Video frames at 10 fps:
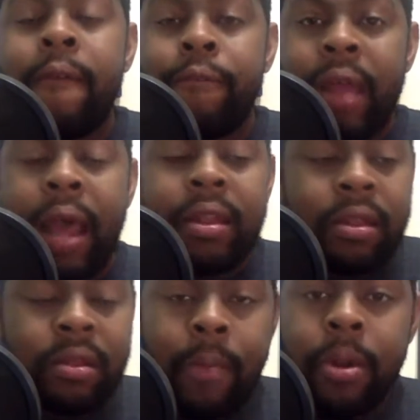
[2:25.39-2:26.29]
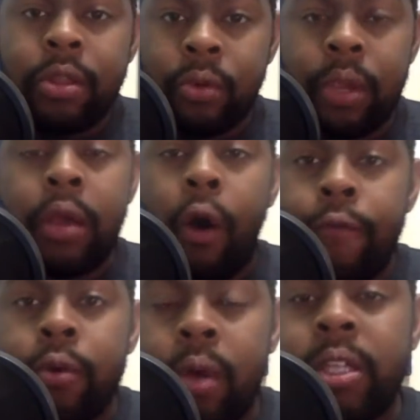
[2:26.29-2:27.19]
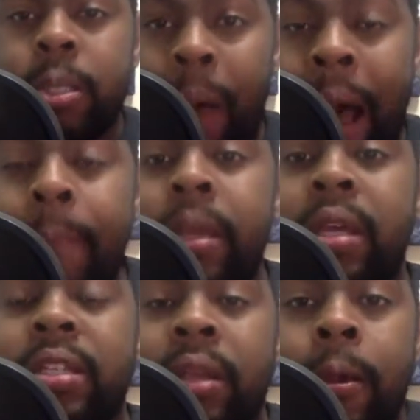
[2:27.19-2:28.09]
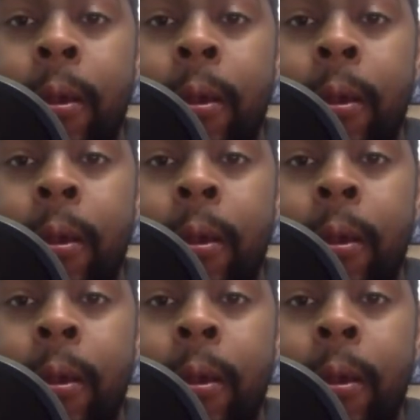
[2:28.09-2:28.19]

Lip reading: for that number 3 overall spot because,